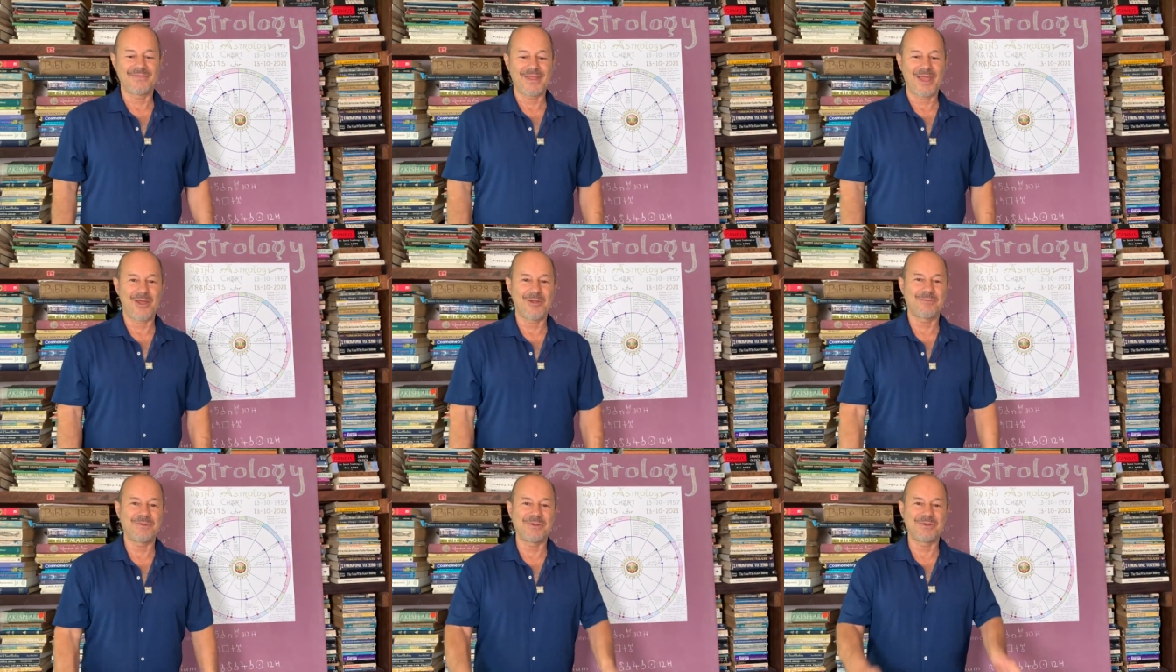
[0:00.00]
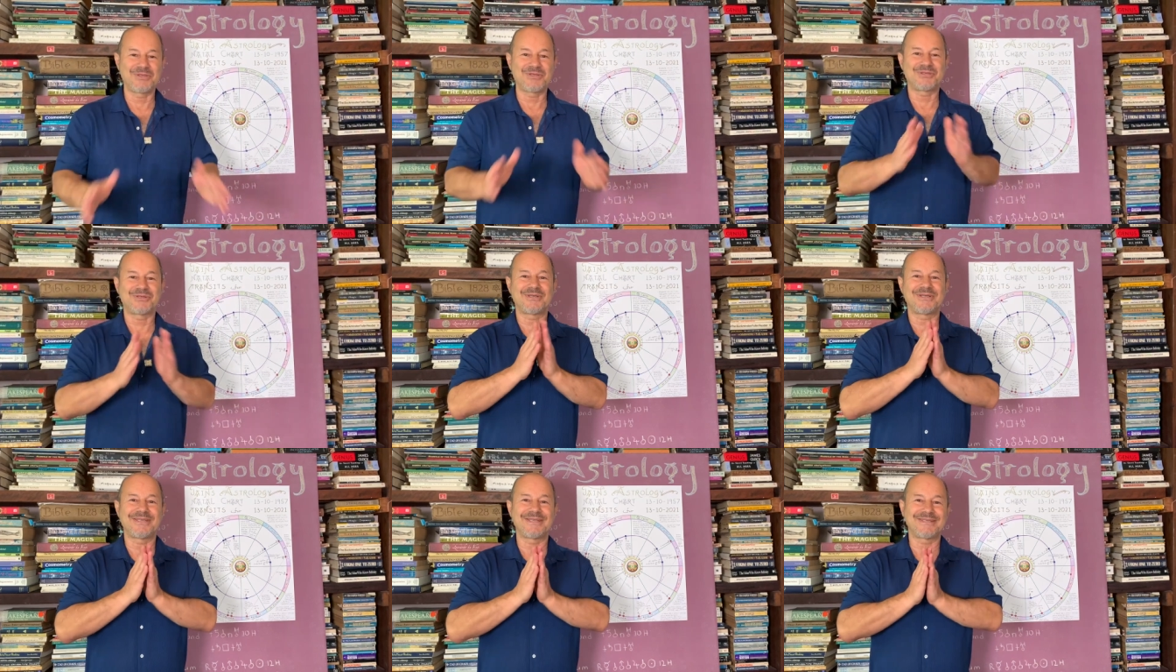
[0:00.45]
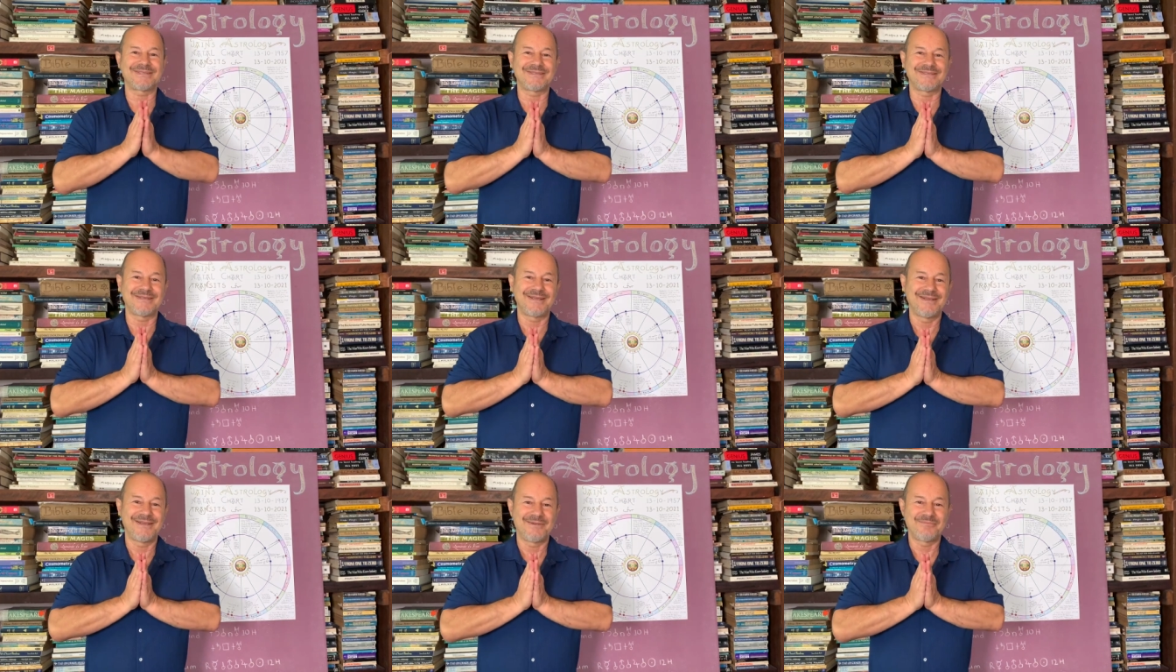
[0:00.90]
Hope you enjoyed this
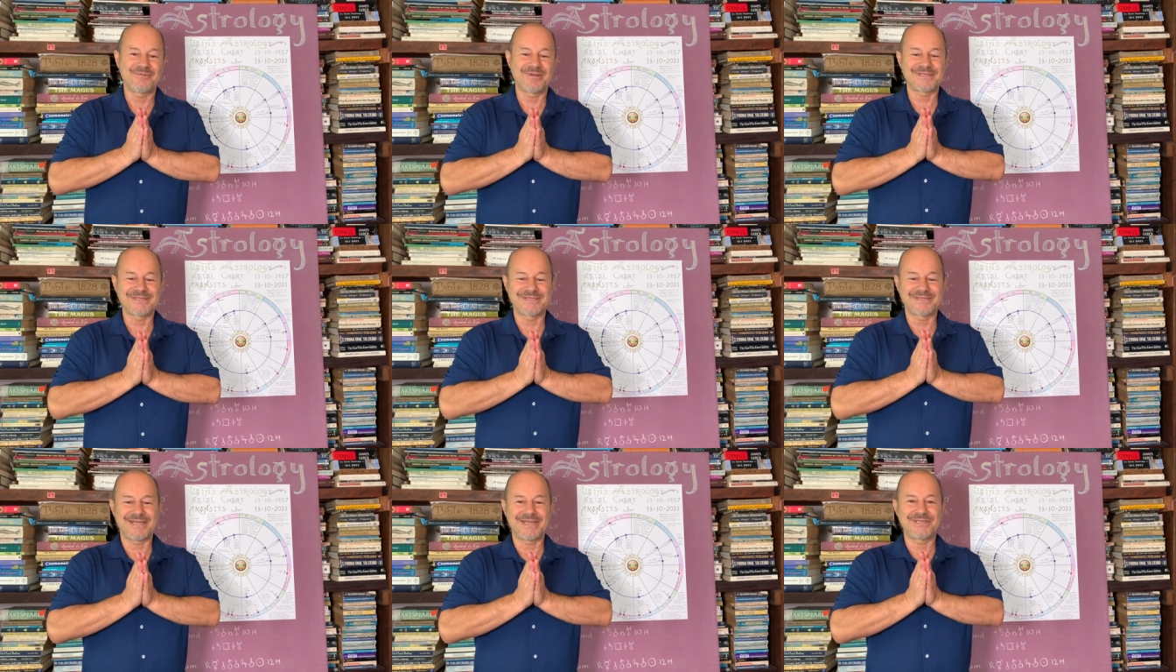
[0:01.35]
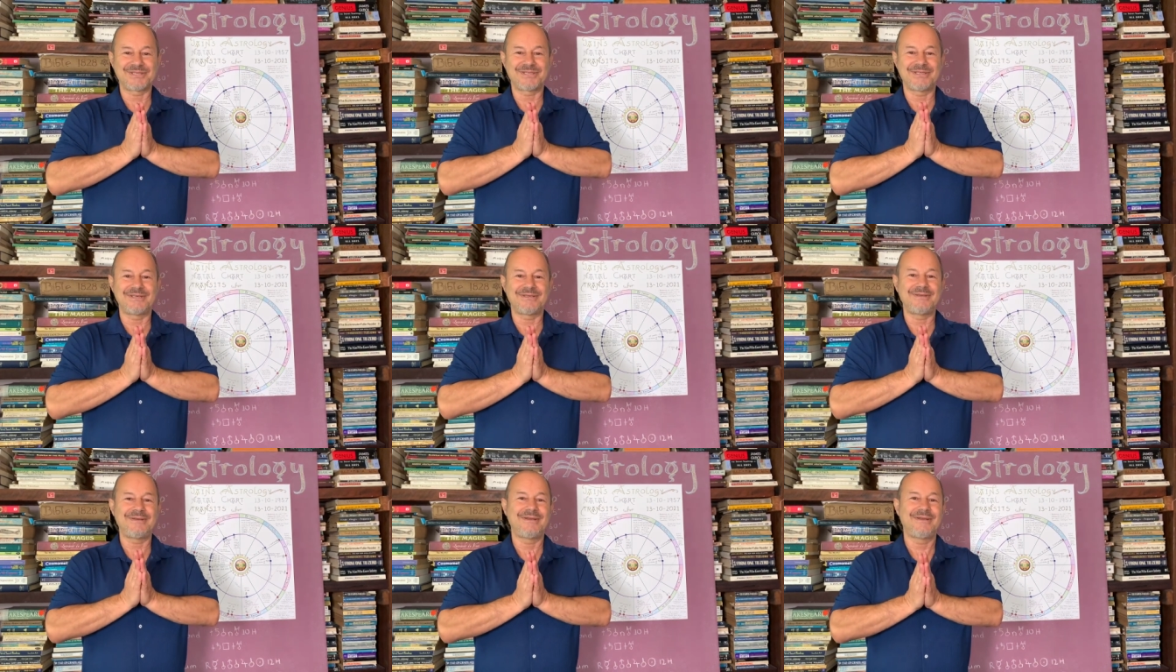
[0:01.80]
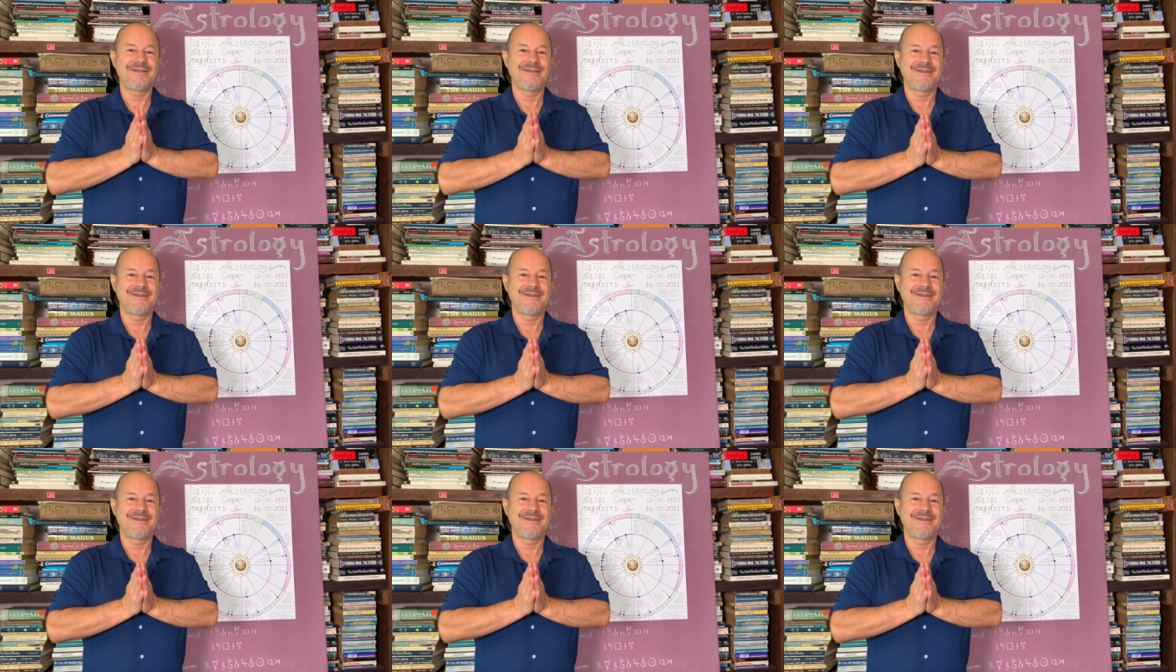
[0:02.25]
presentation.